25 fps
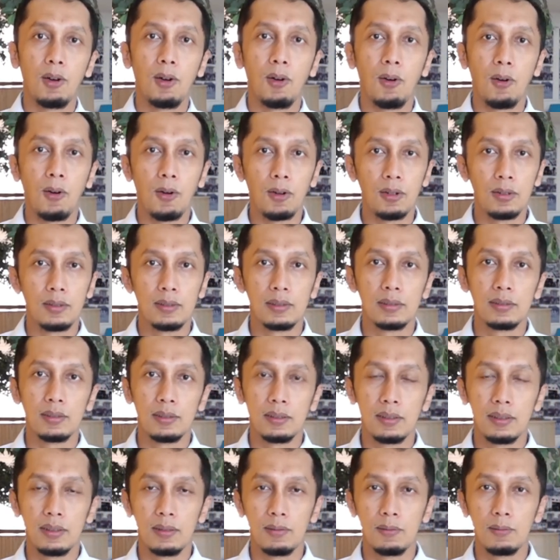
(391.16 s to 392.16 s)
Or
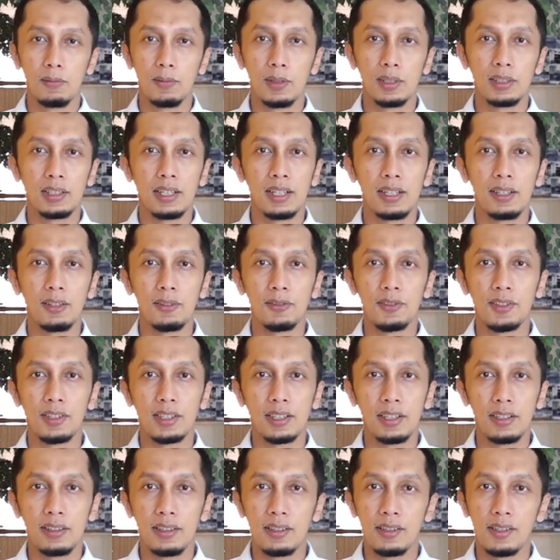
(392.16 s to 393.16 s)
what kind of
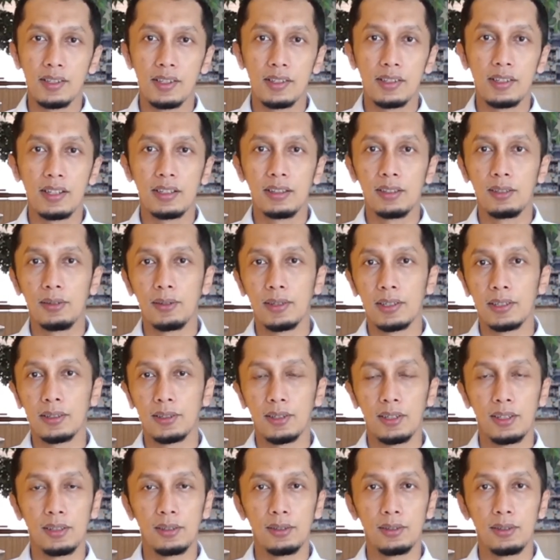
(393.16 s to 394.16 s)
strategies that you are
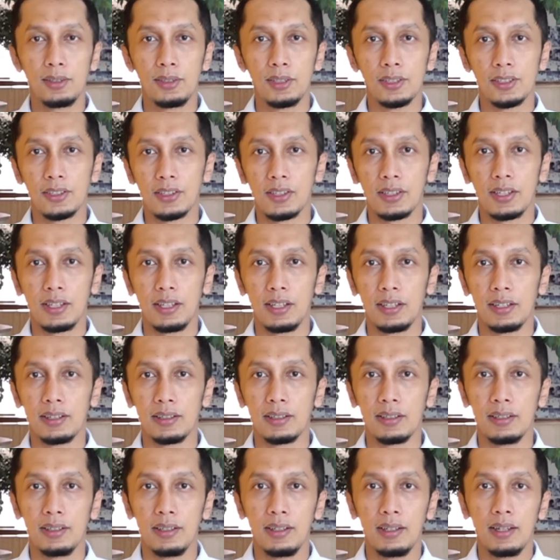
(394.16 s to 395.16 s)
going to use here?
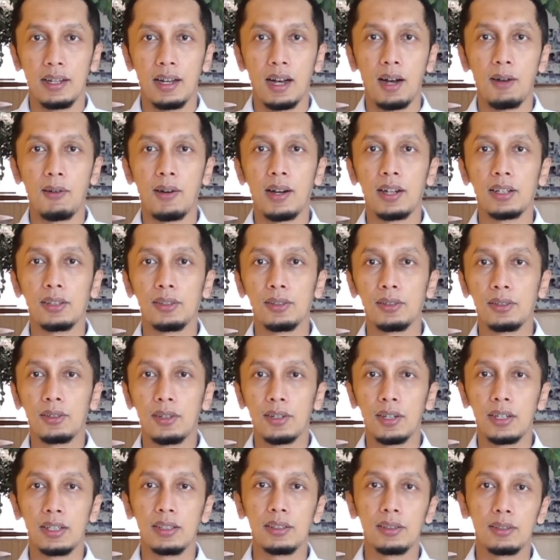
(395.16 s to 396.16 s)
How are you
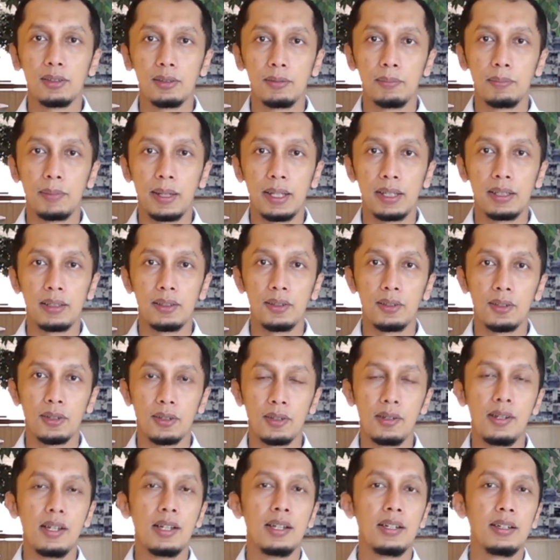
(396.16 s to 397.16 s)
going to make your
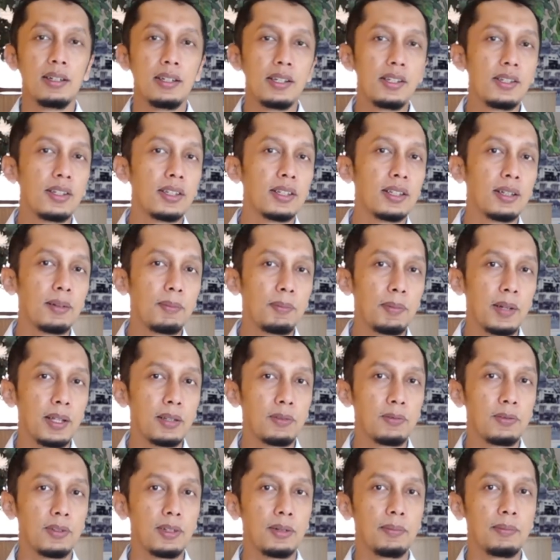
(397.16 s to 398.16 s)
digital
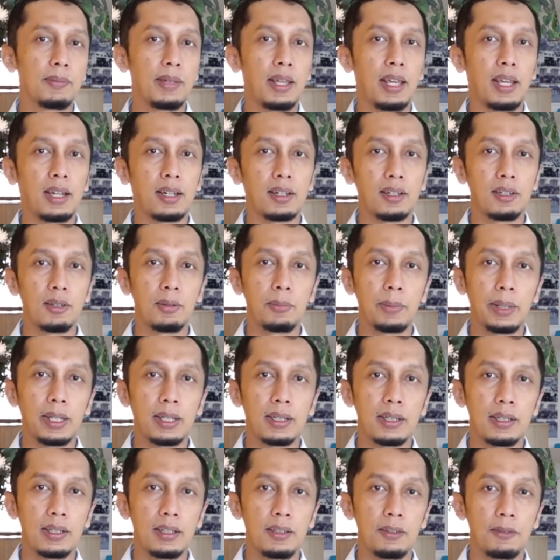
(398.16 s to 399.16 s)
platform
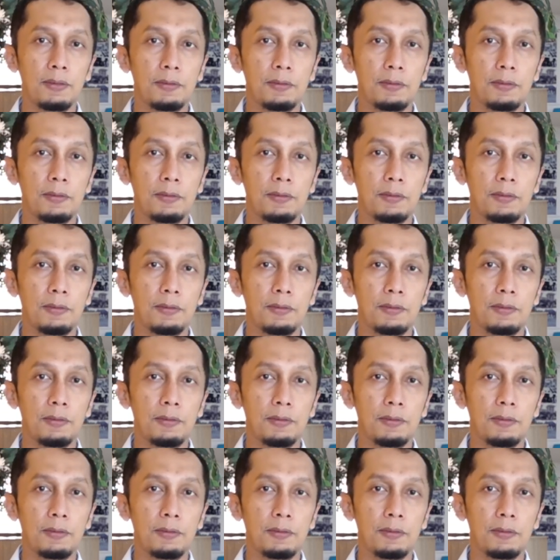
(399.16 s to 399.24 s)
economically